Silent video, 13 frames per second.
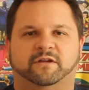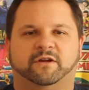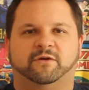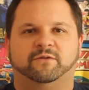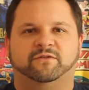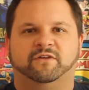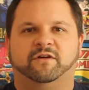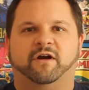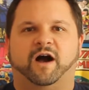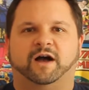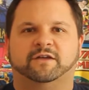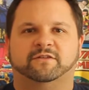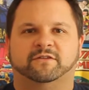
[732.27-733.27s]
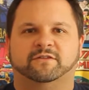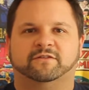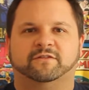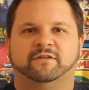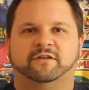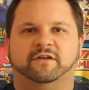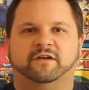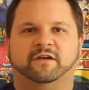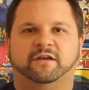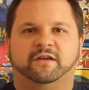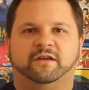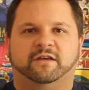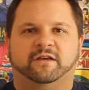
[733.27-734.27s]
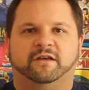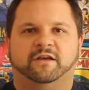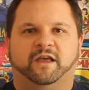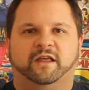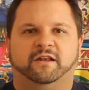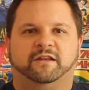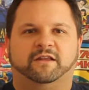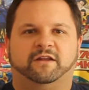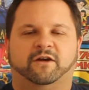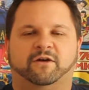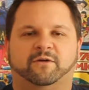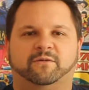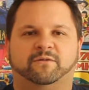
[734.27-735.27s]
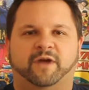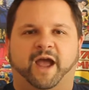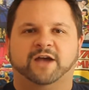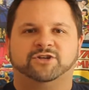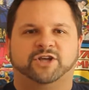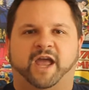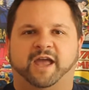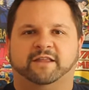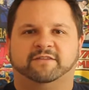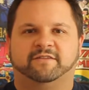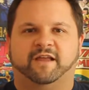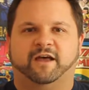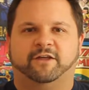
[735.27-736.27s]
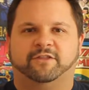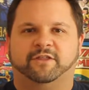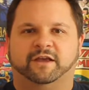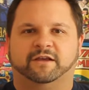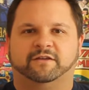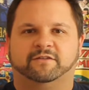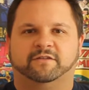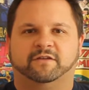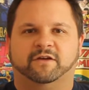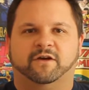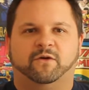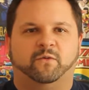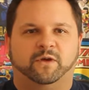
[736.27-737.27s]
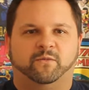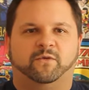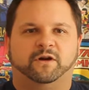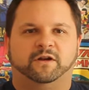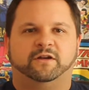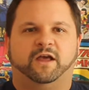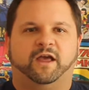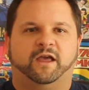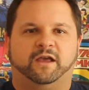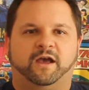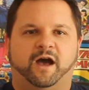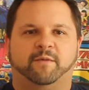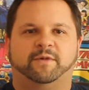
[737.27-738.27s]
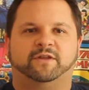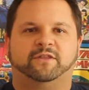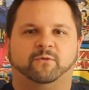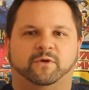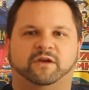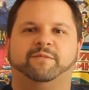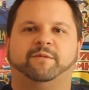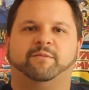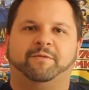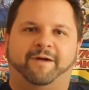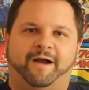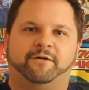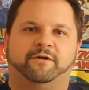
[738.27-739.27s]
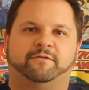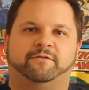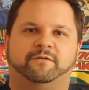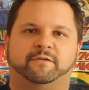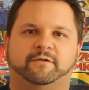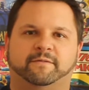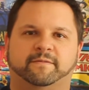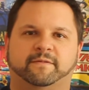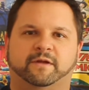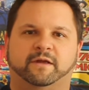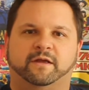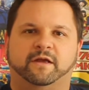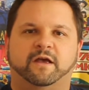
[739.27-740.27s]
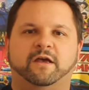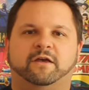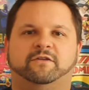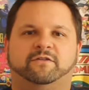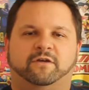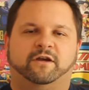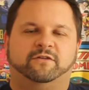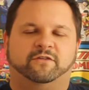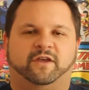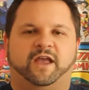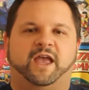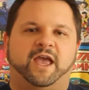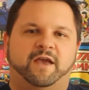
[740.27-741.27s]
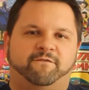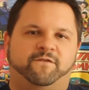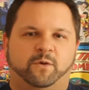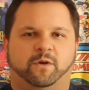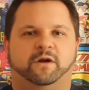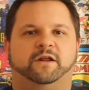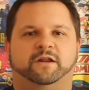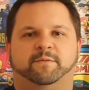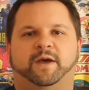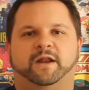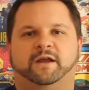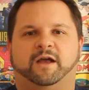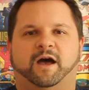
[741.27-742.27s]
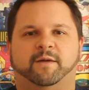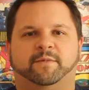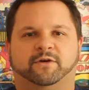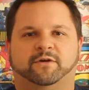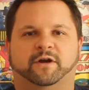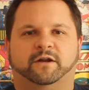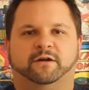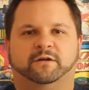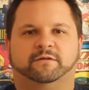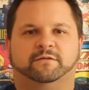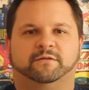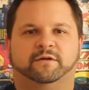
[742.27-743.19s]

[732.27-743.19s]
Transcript: you know, Xeroxes and, you know, ashcan style things. We wanted a comic that we could be proud of. So here's the thing. If you're an independent comic creator,